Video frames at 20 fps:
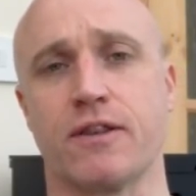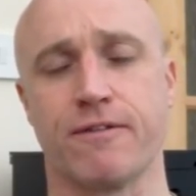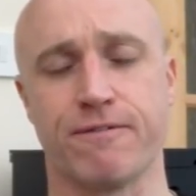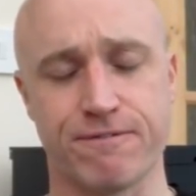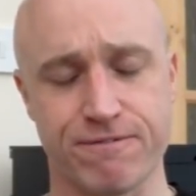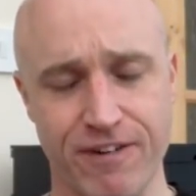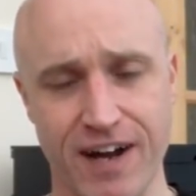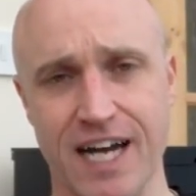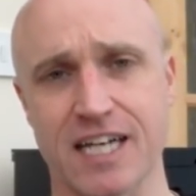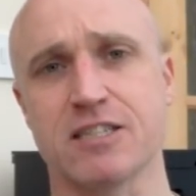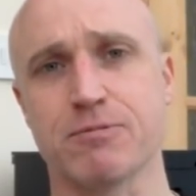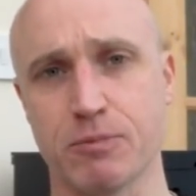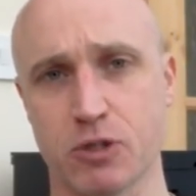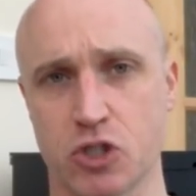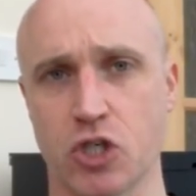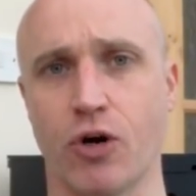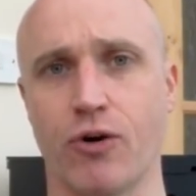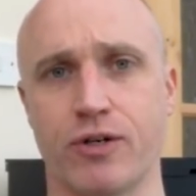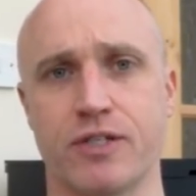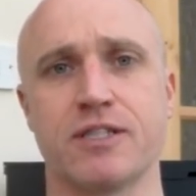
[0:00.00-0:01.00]
The vast
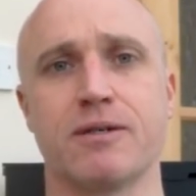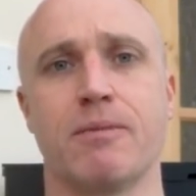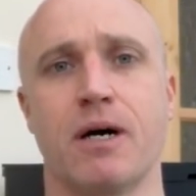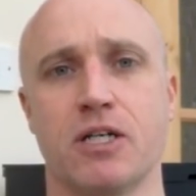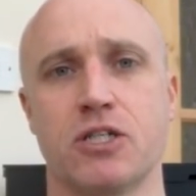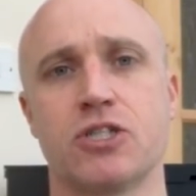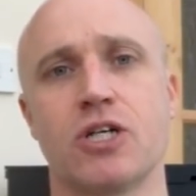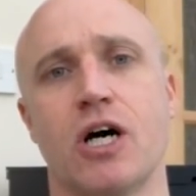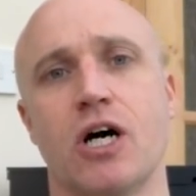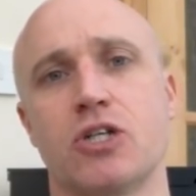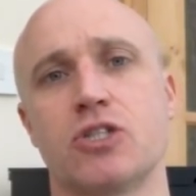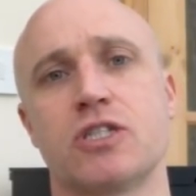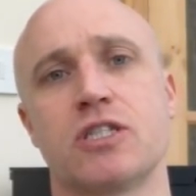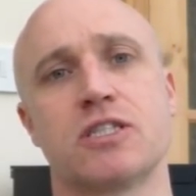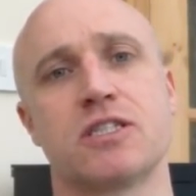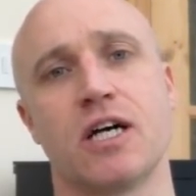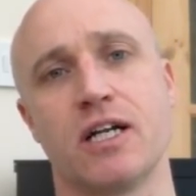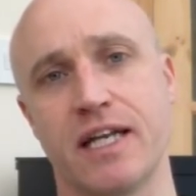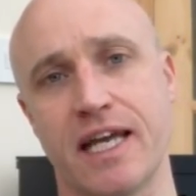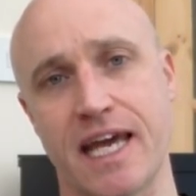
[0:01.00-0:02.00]
majority of my charging is
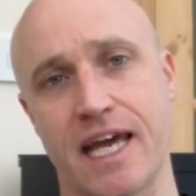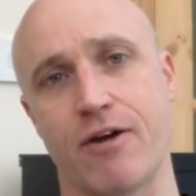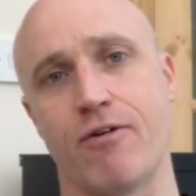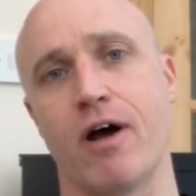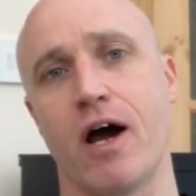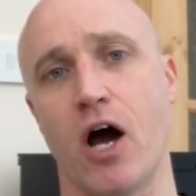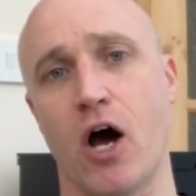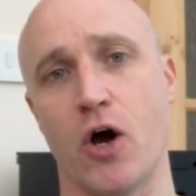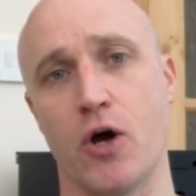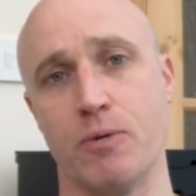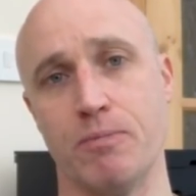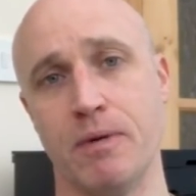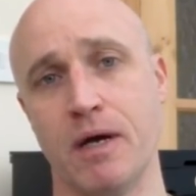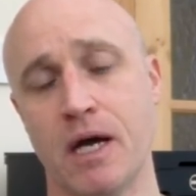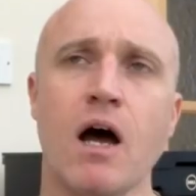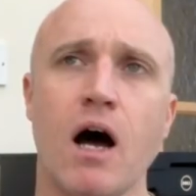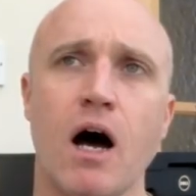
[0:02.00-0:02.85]
done here at home.